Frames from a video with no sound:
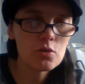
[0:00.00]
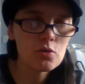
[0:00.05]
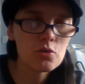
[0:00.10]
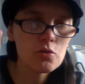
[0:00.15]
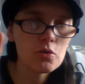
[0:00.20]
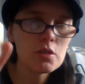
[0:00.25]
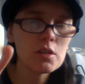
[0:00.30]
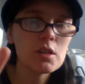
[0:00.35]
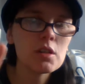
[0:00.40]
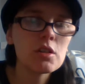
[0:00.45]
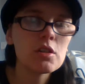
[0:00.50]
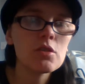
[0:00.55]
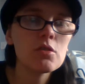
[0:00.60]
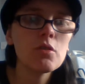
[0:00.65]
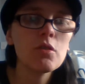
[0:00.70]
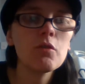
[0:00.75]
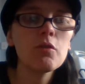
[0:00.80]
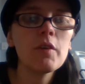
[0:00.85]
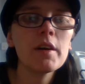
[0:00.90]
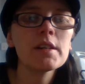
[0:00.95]

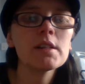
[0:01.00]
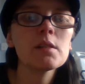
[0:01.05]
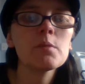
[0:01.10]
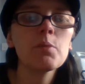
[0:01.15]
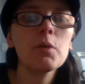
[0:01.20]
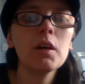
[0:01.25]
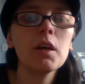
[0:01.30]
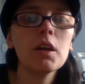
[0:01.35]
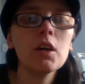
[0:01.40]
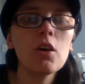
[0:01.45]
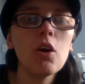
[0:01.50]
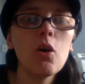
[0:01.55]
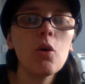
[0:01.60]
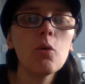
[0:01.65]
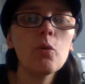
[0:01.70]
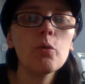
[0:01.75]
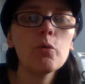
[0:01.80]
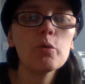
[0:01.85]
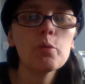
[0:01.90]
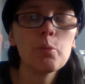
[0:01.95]
traditional recipe
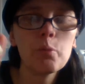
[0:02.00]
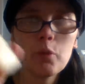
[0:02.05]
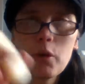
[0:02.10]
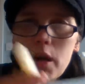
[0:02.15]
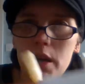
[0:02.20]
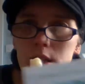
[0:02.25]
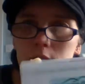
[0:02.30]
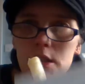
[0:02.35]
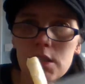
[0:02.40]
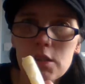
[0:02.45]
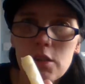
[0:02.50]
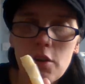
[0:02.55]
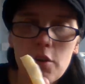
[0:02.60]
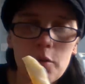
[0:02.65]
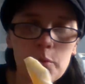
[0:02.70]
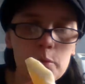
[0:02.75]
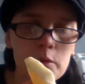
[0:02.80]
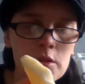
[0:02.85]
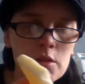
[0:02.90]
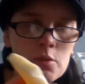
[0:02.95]
cold press soap
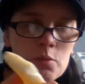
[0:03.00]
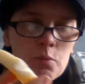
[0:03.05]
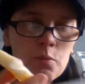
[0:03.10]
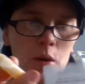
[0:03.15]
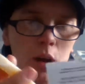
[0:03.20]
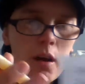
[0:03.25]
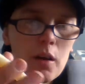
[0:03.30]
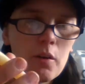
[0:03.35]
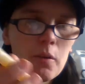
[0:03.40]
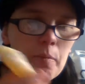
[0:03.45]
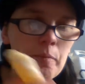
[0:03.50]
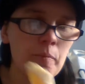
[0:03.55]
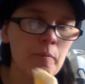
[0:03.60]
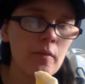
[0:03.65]
as well.